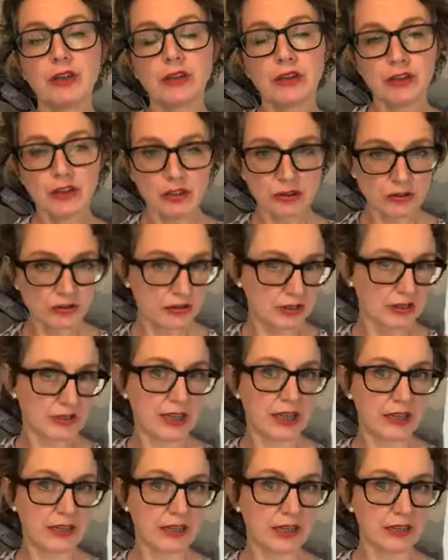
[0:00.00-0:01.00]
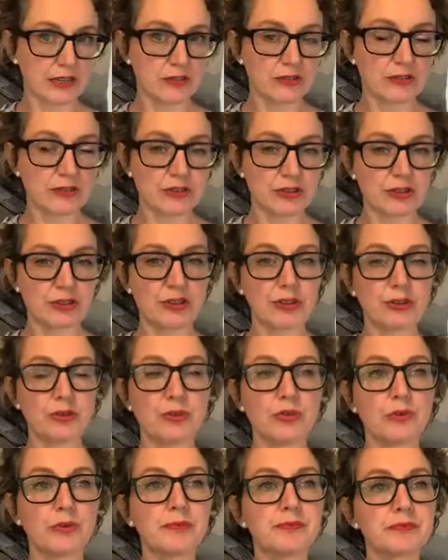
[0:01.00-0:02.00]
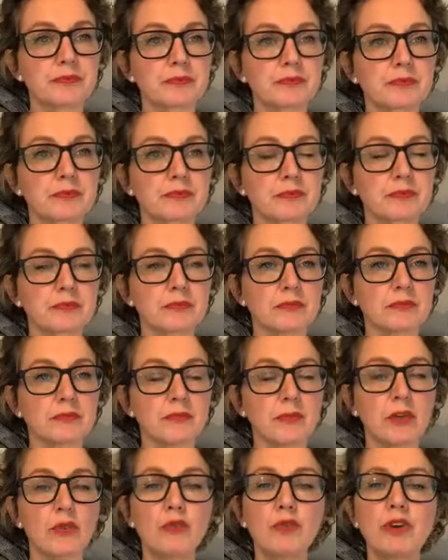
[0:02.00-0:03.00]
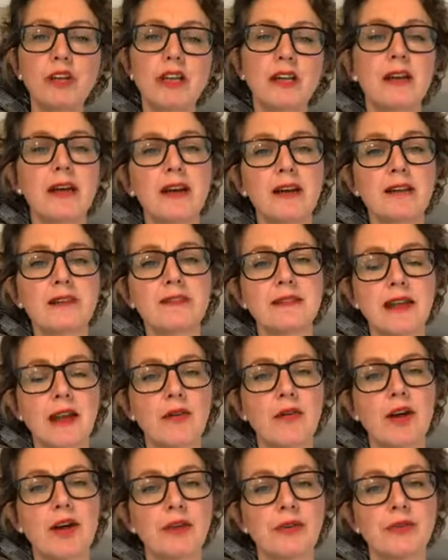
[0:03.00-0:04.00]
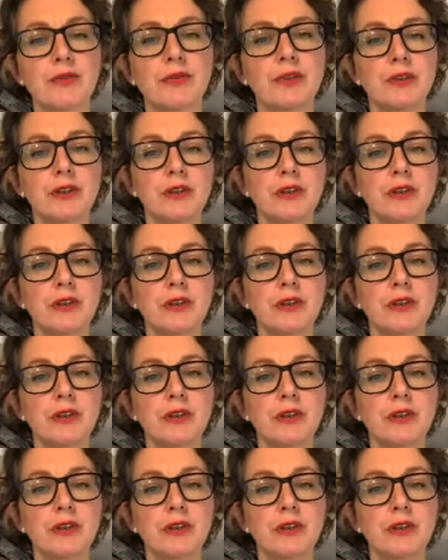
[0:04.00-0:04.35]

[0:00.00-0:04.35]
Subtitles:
use the techniques to realise their own